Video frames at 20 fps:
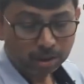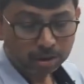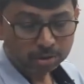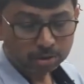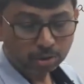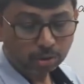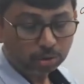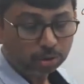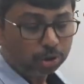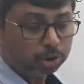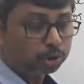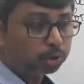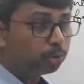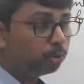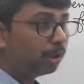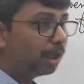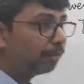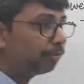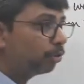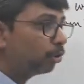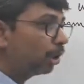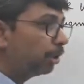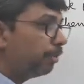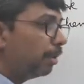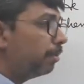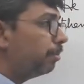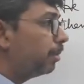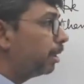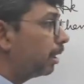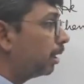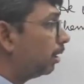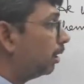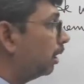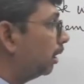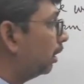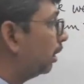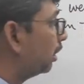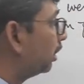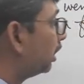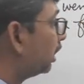So you will have to remember
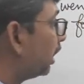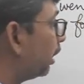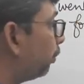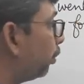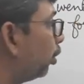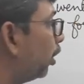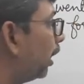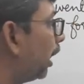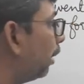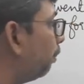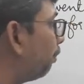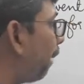the stipulated